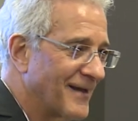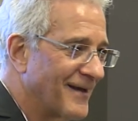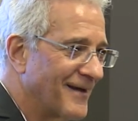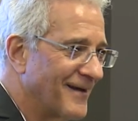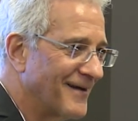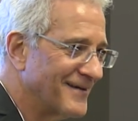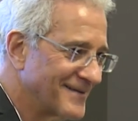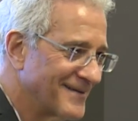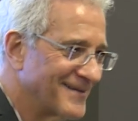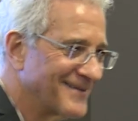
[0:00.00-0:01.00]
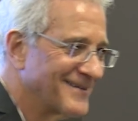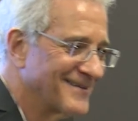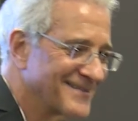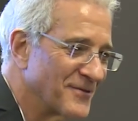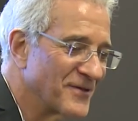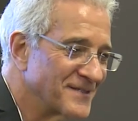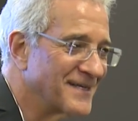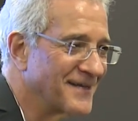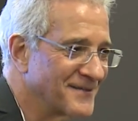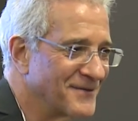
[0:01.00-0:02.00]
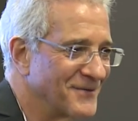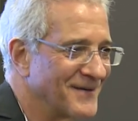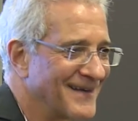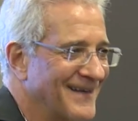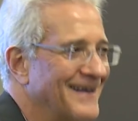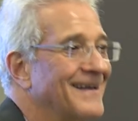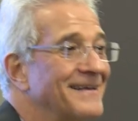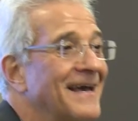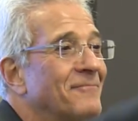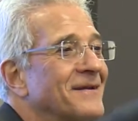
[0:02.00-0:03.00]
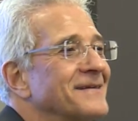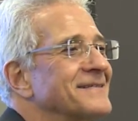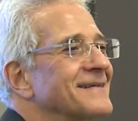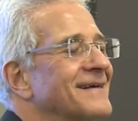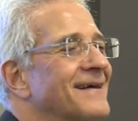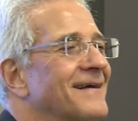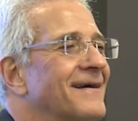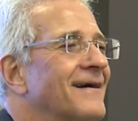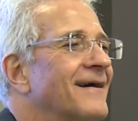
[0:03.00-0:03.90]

Uh, so there's that too. Yeah, please. Um,